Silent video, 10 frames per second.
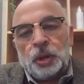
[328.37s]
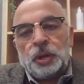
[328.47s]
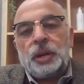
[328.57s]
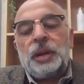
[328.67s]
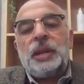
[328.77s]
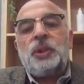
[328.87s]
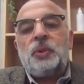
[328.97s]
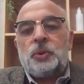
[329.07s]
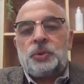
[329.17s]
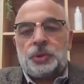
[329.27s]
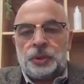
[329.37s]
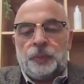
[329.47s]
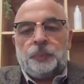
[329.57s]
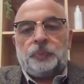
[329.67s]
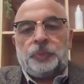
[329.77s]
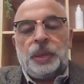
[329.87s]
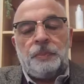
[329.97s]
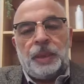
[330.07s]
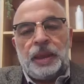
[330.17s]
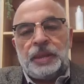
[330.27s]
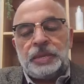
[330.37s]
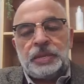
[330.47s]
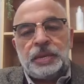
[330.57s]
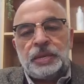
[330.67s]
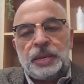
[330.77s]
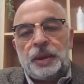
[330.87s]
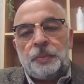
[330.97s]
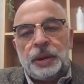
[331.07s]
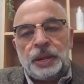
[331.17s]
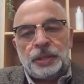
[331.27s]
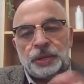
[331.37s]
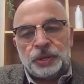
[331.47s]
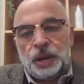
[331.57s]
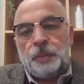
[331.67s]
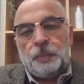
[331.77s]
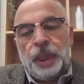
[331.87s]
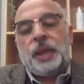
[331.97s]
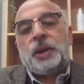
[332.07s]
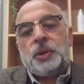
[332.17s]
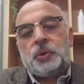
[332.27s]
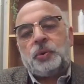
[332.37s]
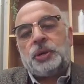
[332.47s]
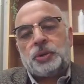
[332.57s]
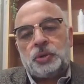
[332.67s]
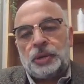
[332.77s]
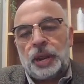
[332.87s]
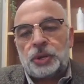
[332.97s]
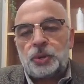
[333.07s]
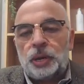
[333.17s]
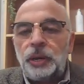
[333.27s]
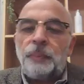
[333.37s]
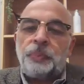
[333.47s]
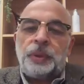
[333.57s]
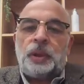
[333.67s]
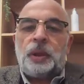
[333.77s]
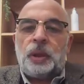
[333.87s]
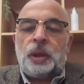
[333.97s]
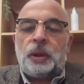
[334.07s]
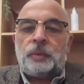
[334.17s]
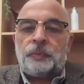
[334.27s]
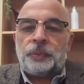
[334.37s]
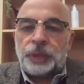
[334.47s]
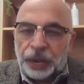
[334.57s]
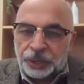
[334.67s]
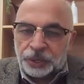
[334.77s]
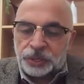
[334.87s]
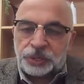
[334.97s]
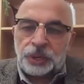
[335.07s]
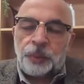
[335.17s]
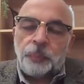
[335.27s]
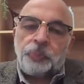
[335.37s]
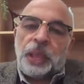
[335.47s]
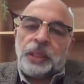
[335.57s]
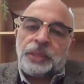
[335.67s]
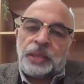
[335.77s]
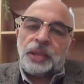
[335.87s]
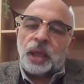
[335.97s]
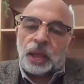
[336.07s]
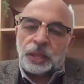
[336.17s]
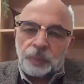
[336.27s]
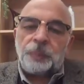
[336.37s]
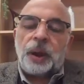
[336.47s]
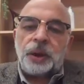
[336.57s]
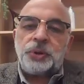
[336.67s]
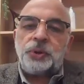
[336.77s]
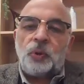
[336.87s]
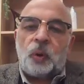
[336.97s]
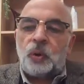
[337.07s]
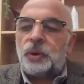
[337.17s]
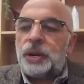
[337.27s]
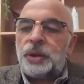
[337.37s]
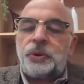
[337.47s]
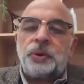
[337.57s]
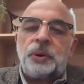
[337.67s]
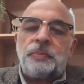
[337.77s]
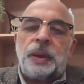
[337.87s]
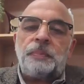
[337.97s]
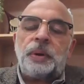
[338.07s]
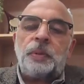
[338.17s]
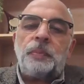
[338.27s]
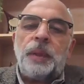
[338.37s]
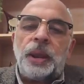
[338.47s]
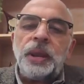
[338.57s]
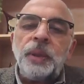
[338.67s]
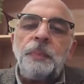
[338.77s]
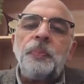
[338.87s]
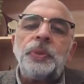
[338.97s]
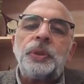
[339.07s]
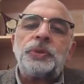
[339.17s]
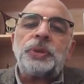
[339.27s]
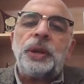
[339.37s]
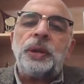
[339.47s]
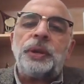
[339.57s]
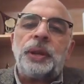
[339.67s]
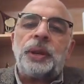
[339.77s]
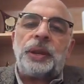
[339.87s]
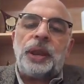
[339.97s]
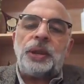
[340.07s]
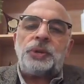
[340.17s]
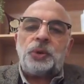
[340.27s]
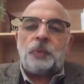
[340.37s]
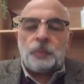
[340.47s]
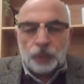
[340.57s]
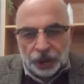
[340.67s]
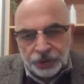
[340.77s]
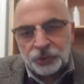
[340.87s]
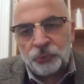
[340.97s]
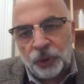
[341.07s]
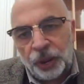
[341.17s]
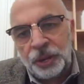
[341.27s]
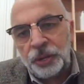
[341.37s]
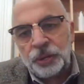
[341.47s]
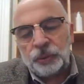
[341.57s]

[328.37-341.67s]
clean those imbalances and bring the skin back into its natural characteristic. Then the other part you all need to remember, many skincare range you might find